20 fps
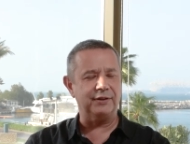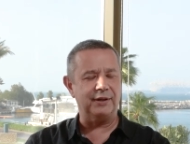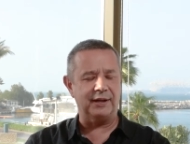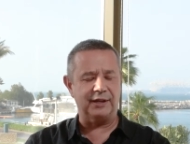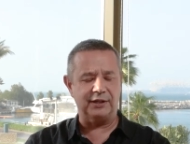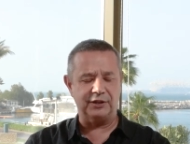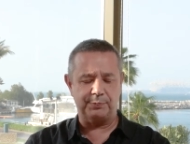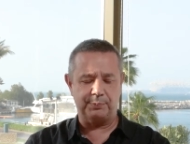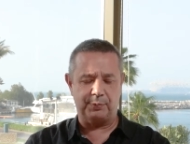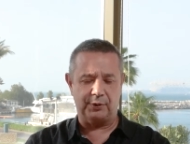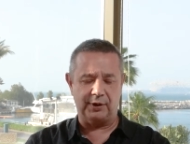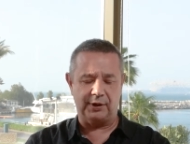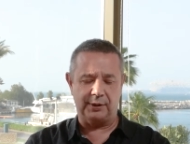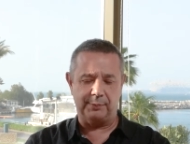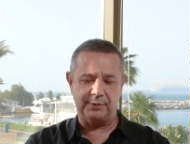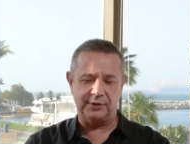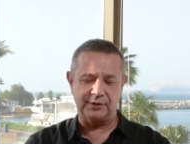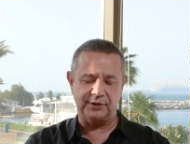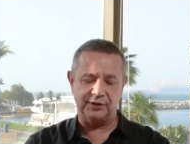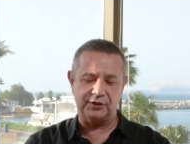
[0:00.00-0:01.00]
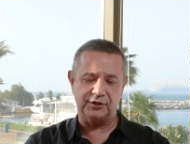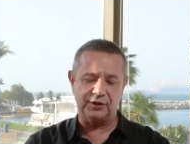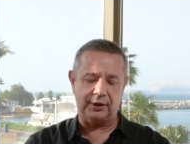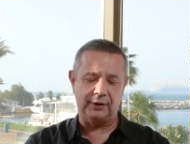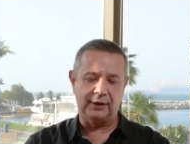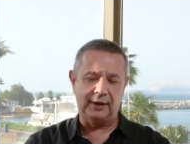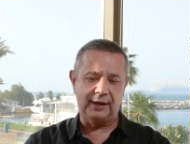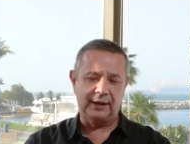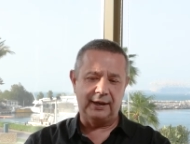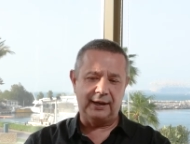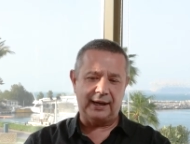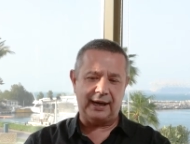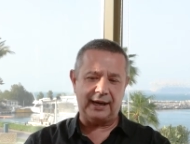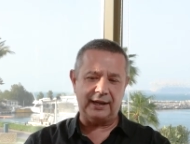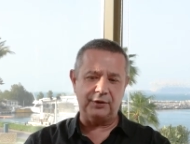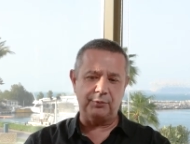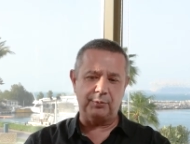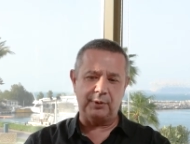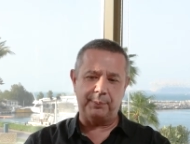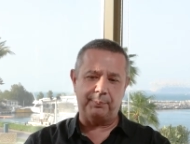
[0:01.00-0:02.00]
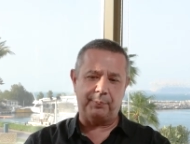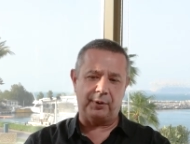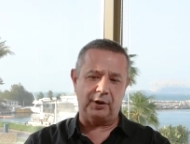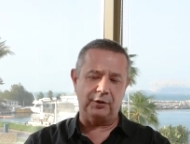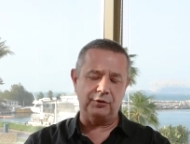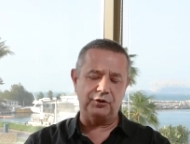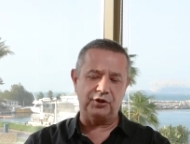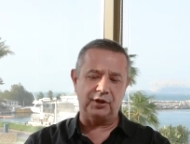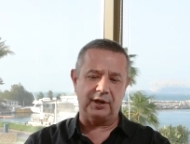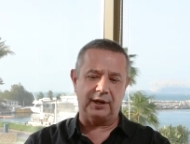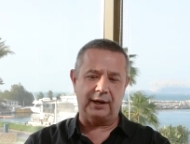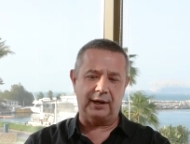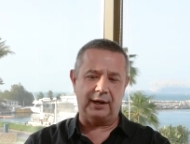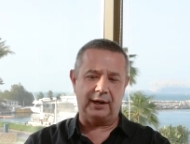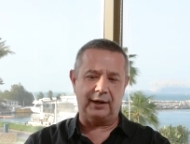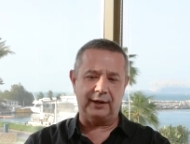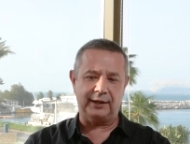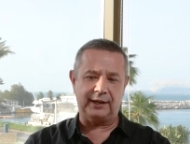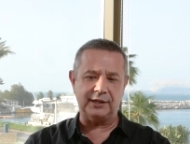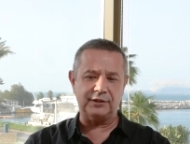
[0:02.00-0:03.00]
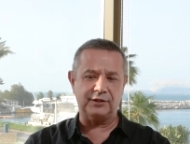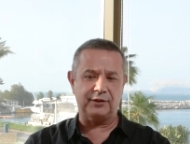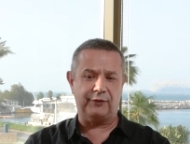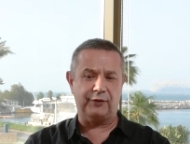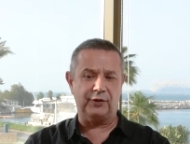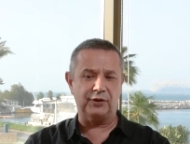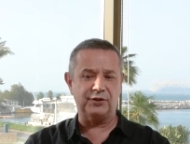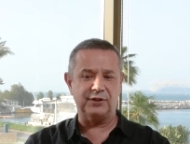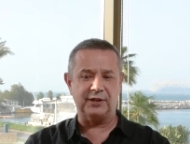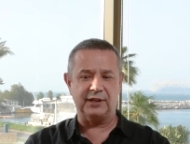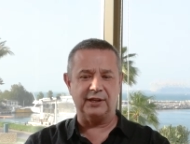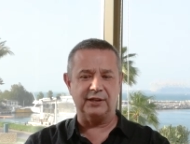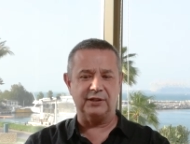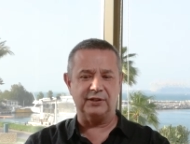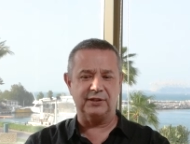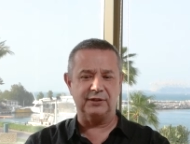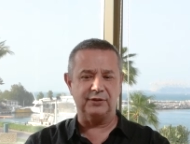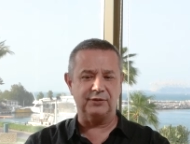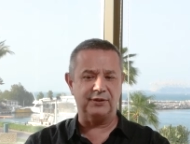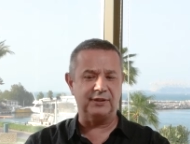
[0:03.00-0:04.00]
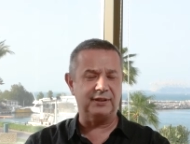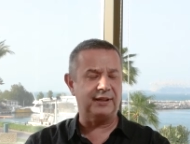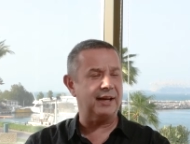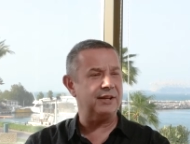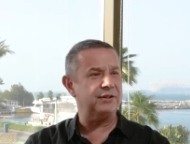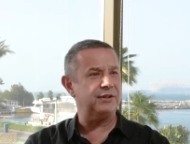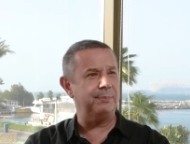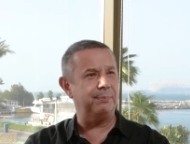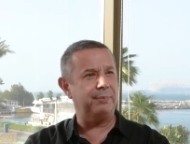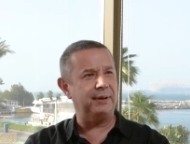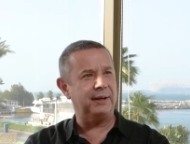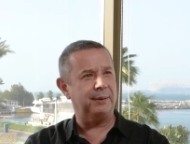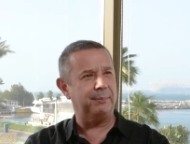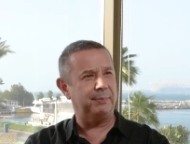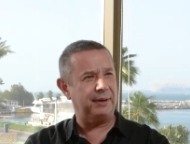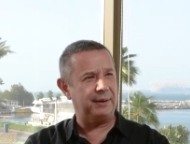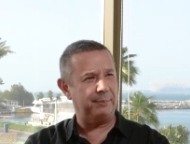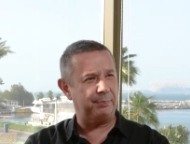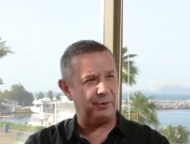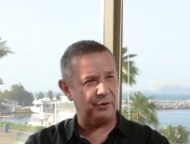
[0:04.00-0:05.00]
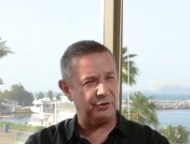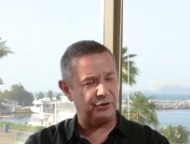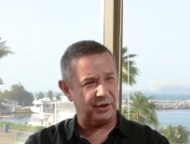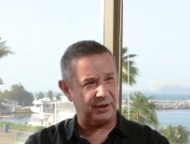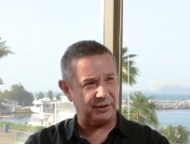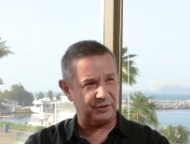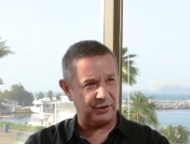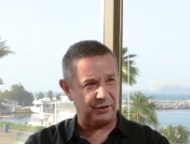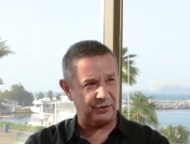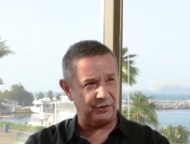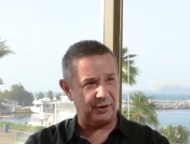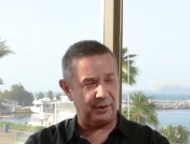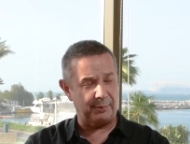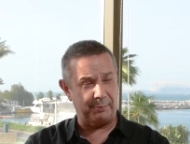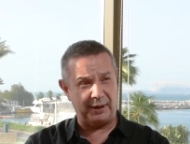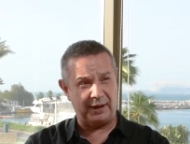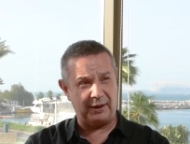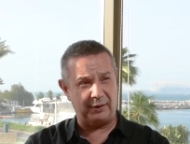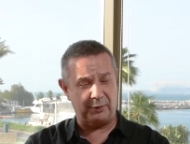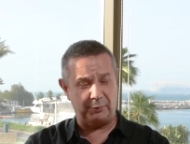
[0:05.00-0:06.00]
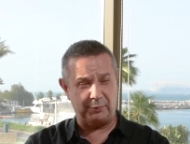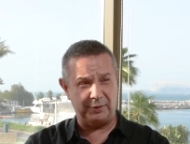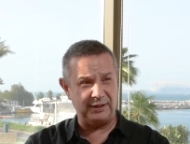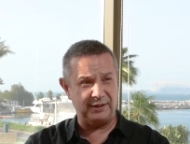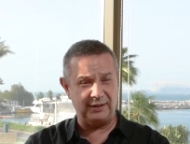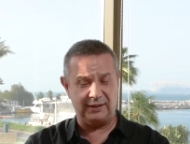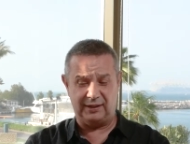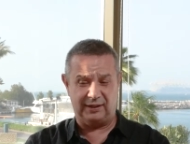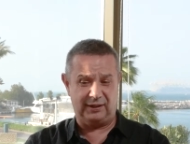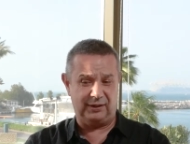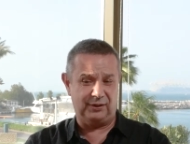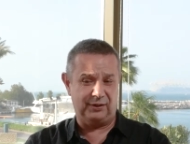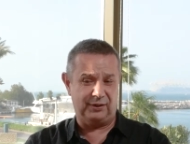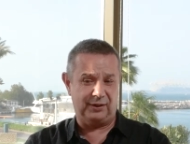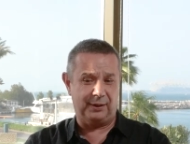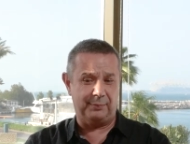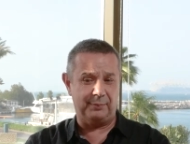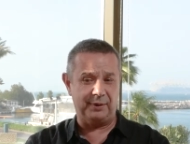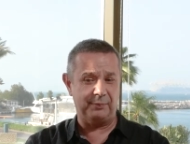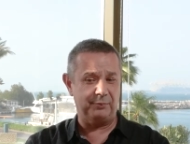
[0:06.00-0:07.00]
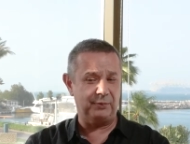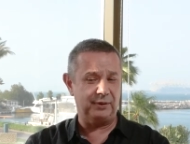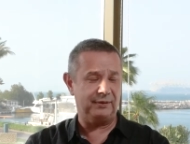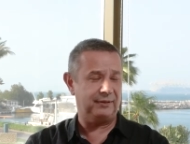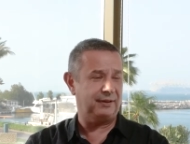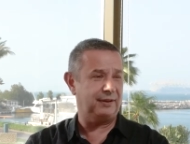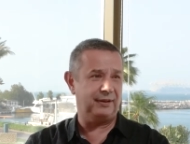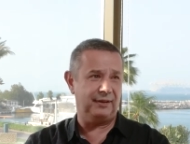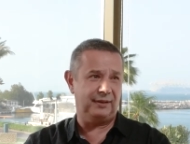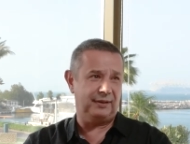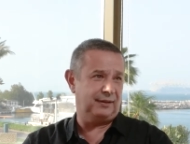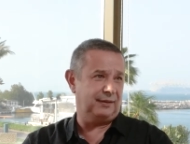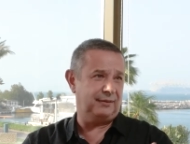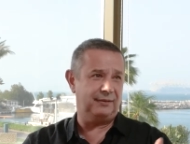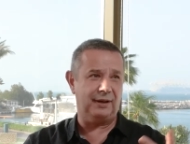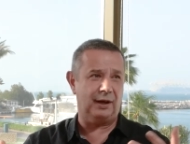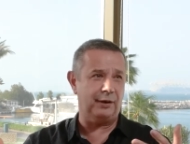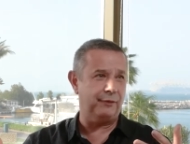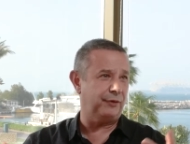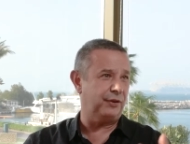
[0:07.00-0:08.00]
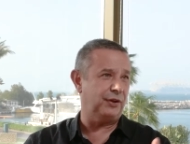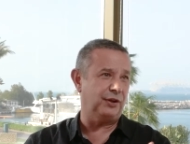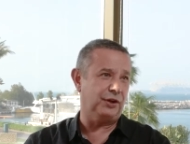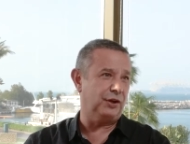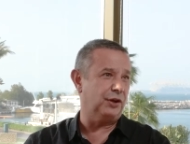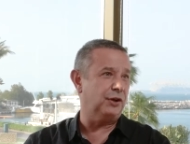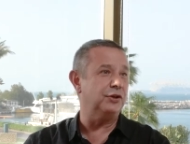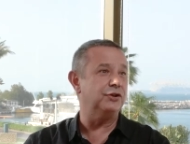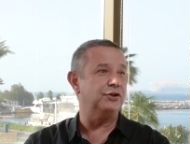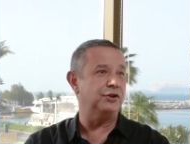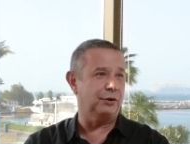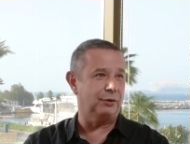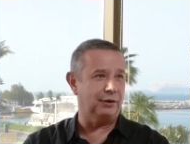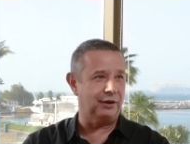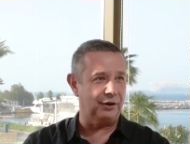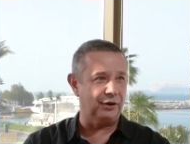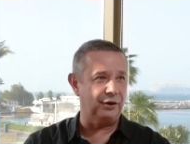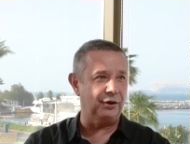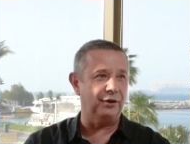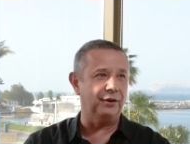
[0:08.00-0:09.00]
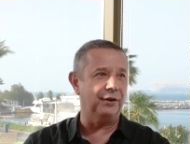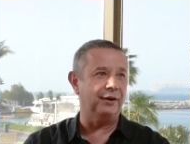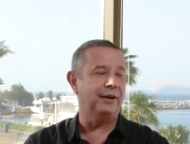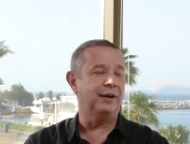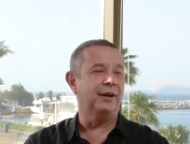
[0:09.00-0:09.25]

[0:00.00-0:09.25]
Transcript: it's put in the business. So how did we approach it? I guess the first thing is get some B2B projects under the belt. And we didn't learn. I mean, over the years, you learn